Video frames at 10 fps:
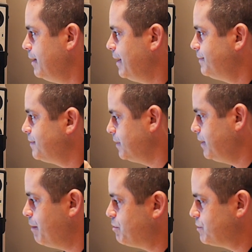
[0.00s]
That's on the
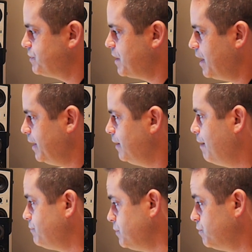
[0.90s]
Kemper site
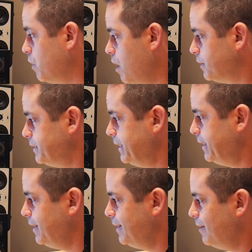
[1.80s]
after you've logged
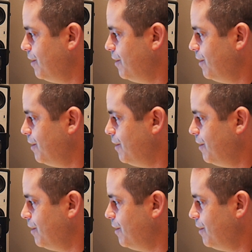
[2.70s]
in